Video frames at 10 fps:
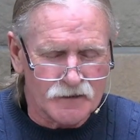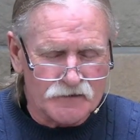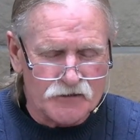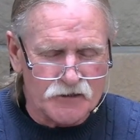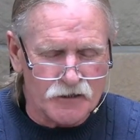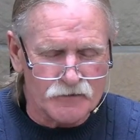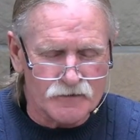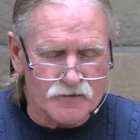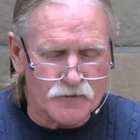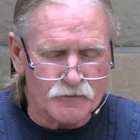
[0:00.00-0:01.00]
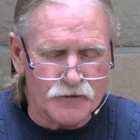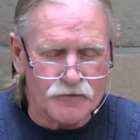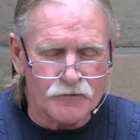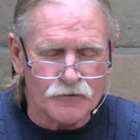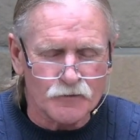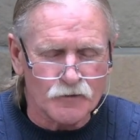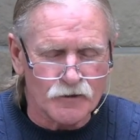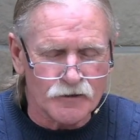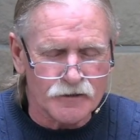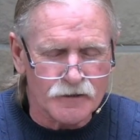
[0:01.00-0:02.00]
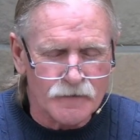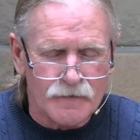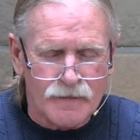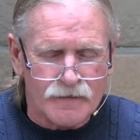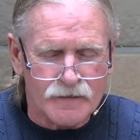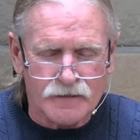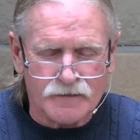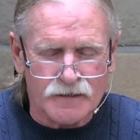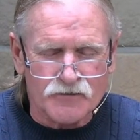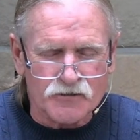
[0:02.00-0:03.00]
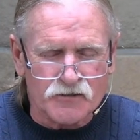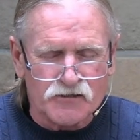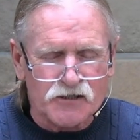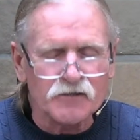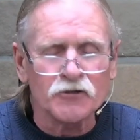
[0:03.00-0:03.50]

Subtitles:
together as we read through your word. And just to see the